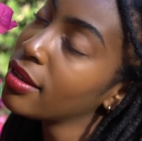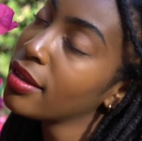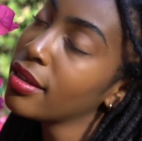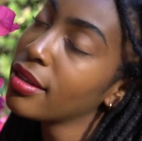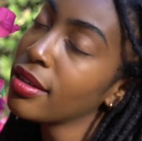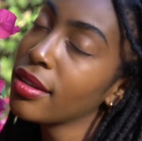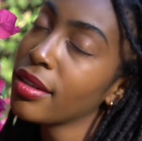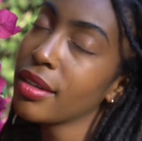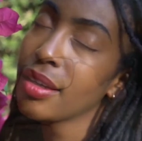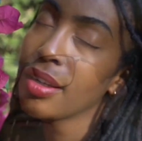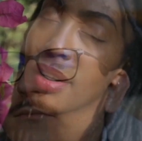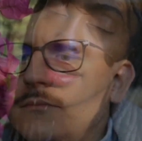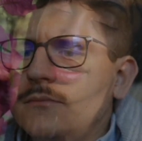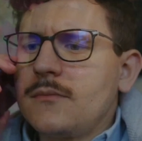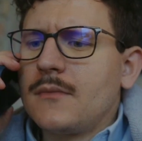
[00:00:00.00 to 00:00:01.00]
as
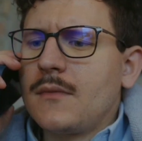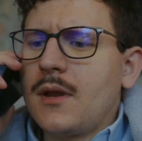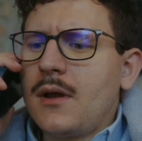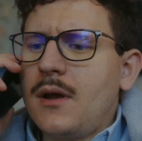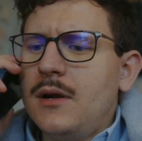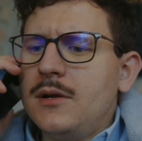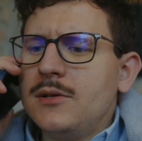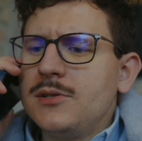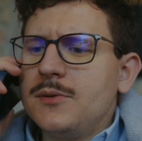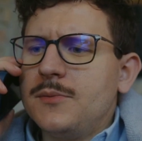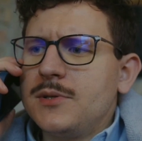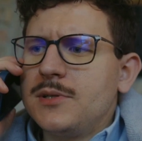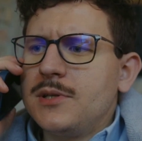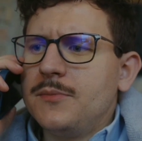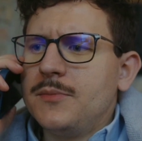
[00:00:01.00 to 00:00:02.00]
INTJs or some other
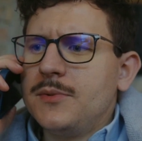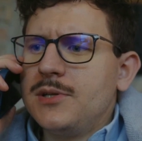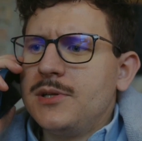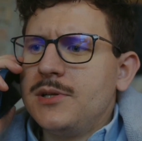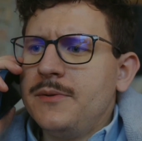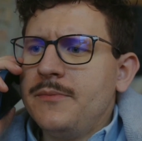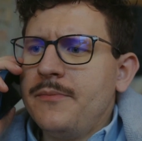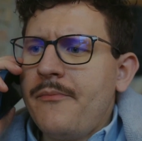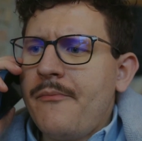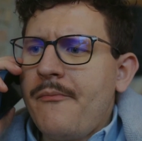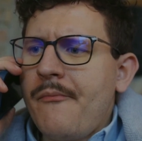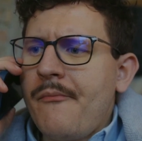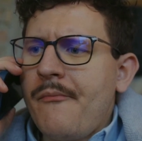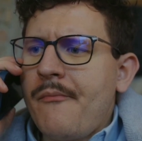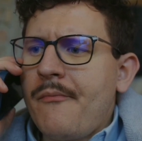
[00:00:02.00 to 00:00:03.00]
rational type.
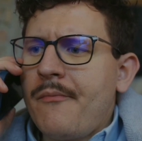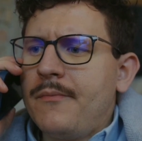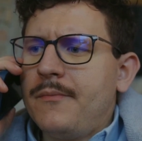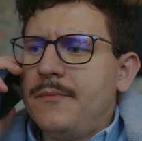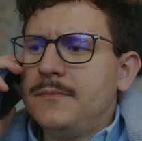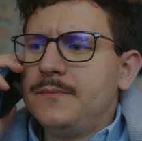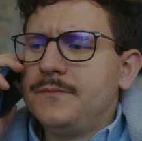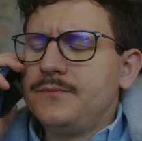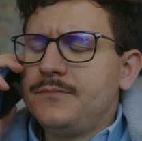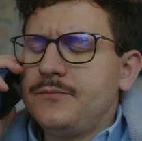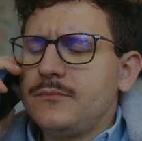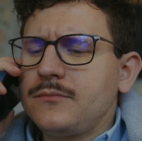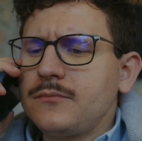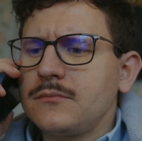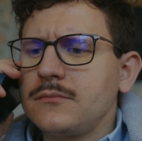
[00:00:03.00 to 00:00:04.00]
As we shall
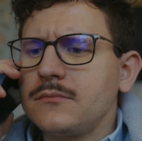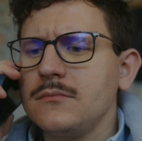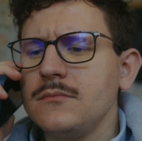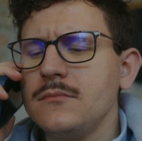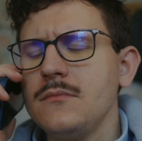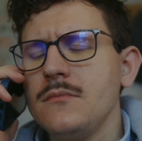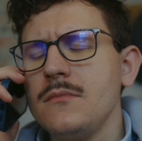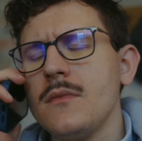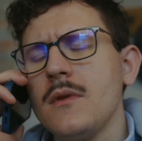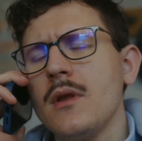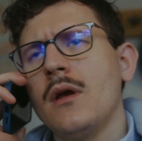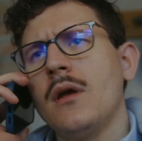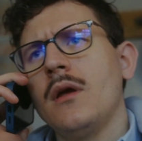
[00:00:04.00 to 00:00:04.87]
see, the presence of